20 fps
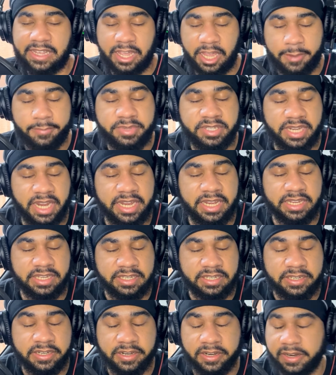update
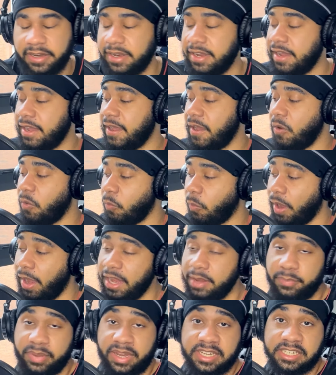here.
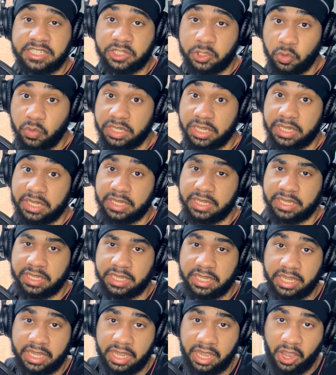Why? Because Luca
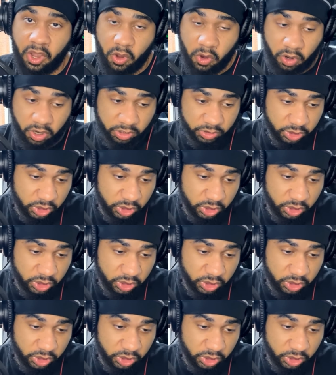or